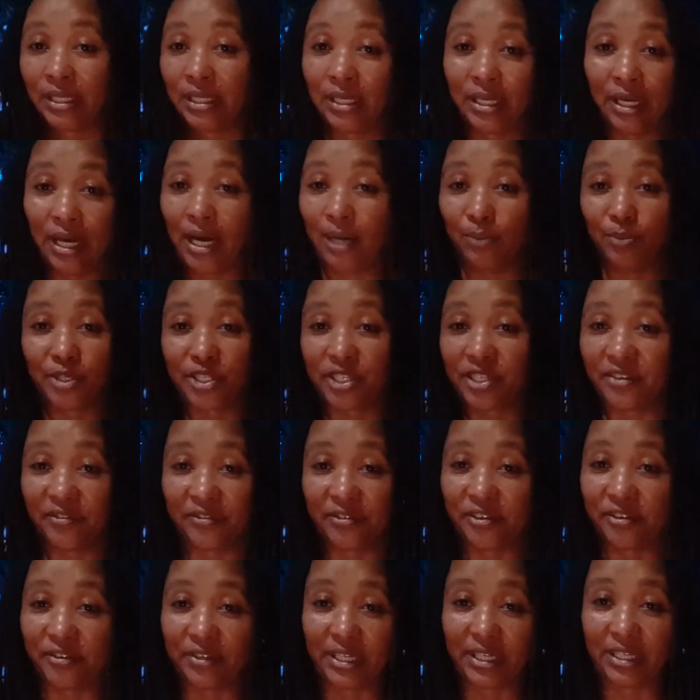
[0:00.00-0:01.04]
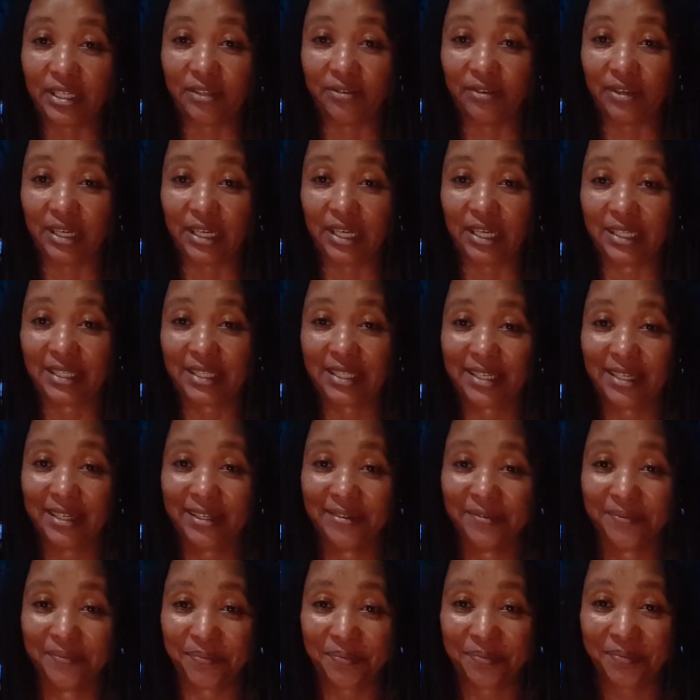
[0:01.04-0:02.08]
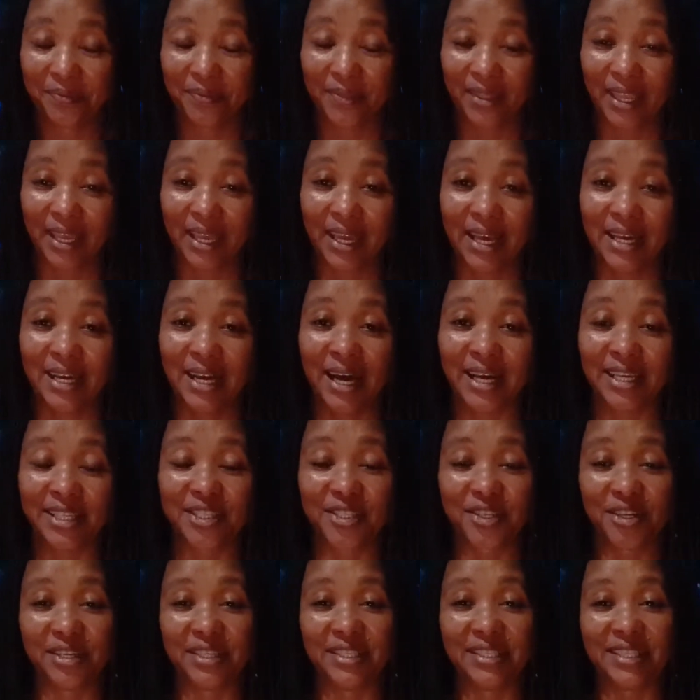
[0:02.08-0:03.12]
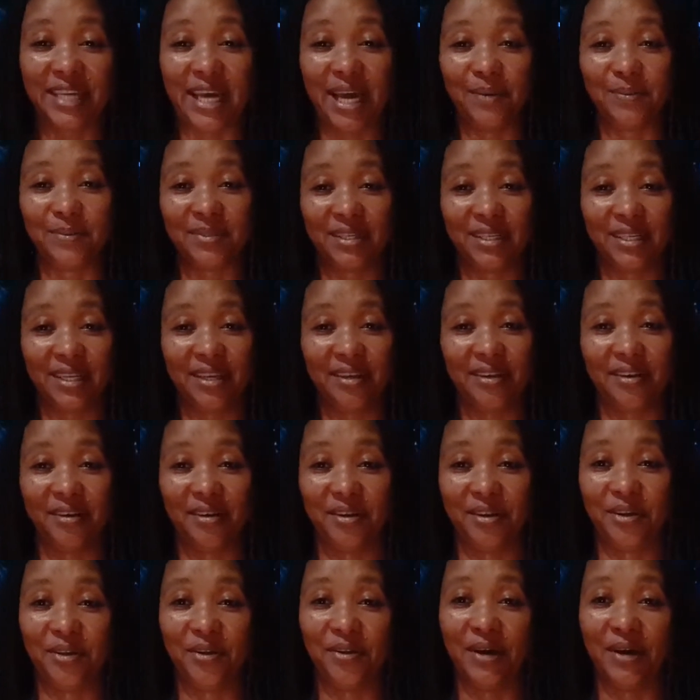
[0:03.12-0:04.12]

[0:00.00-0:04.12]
I'm shivering, right? Certain times of the year,